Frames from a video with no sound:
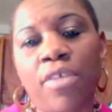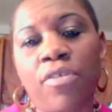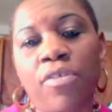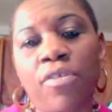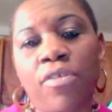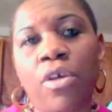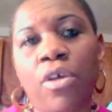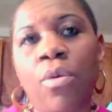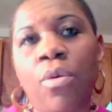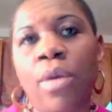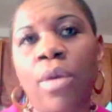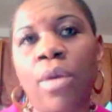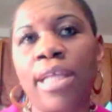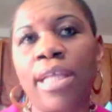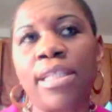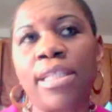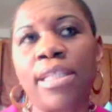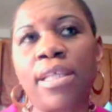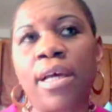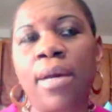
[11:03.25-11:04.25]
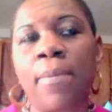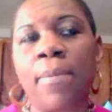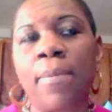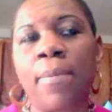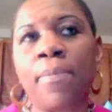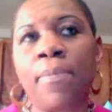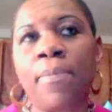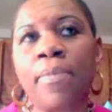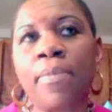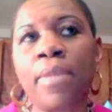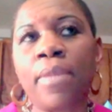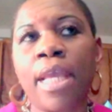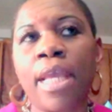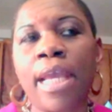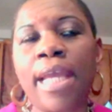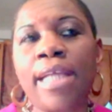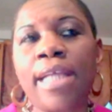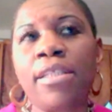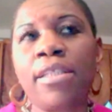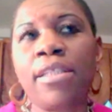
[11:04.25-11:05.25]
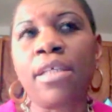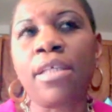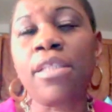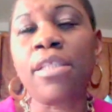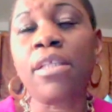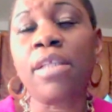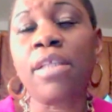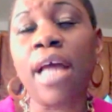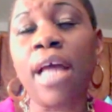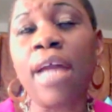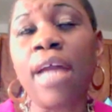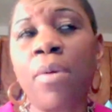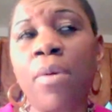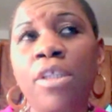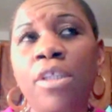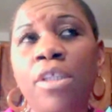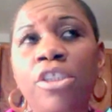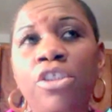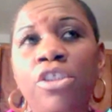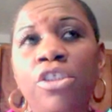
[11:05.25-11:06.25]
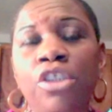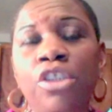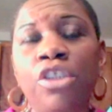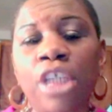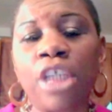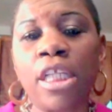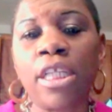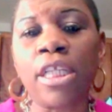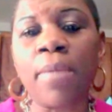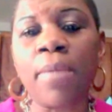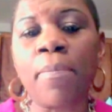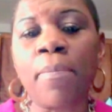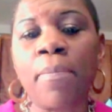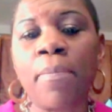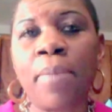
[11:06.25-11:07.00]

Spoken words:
So it's a lot of balls that you're juggling,